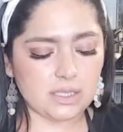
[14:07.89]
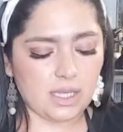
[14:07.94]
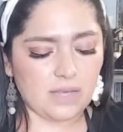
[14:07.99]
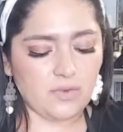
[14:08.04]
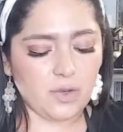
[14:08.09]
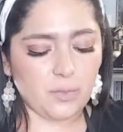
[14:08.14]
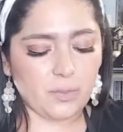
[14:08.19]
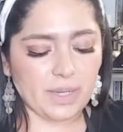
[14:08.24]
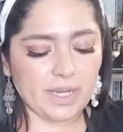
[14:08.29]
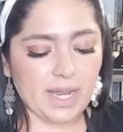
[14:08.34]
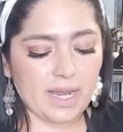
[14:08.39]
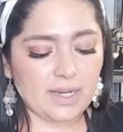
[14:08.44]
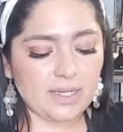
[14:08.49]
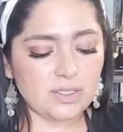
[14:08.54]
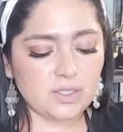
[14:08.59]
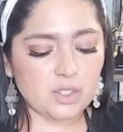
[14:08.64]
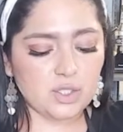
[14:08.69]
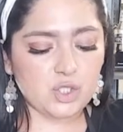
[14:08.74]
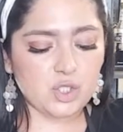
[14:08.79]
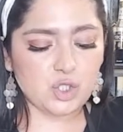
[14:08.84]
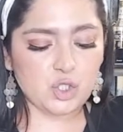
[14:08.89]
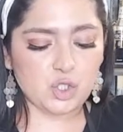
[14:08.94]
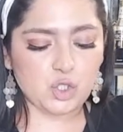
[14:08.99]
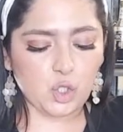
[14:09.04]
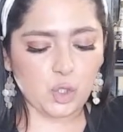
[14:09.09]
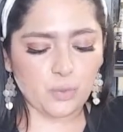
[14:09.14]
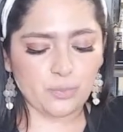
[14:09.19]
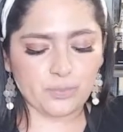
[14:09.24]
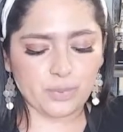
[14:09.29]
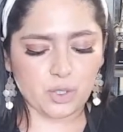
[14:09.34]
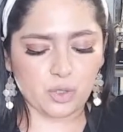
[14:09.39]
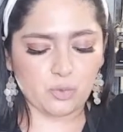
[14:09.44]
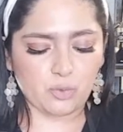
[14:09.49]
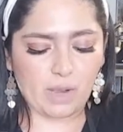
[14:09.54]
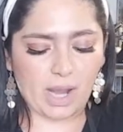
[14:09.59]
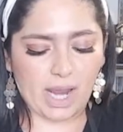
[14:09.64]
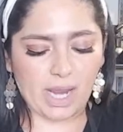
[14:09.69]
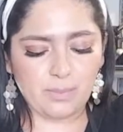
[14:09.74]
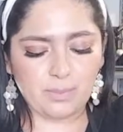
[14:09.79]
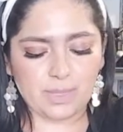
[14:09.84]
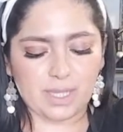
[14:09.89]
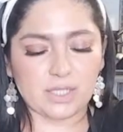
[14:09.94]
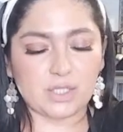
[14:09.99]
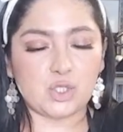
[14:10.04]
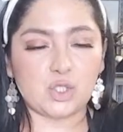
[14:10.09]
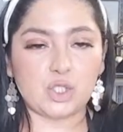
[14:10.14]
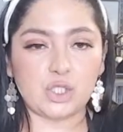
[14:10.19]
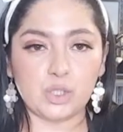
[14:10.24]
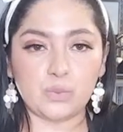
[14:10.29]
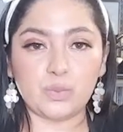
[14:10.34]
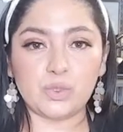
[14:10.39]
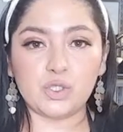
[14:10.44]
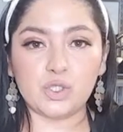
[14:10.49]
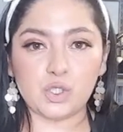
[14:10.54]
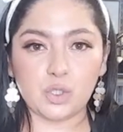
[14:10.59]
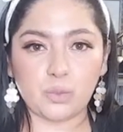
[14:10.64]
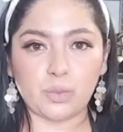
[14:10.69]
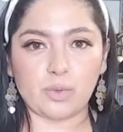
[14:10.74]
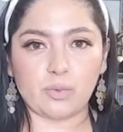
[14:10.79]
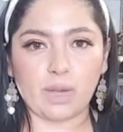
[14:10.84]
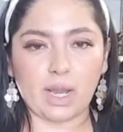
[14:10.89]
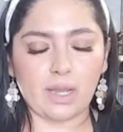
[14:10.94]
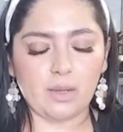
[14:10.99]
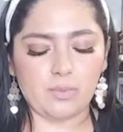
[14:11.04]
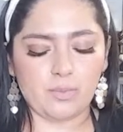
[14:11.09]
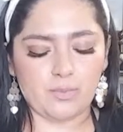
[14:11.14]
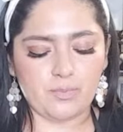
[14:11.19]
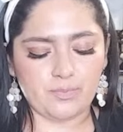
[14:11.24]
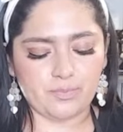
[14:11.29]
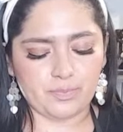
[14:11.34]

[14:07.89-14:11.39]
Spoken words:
if your bananas are super ripe, like super ripe,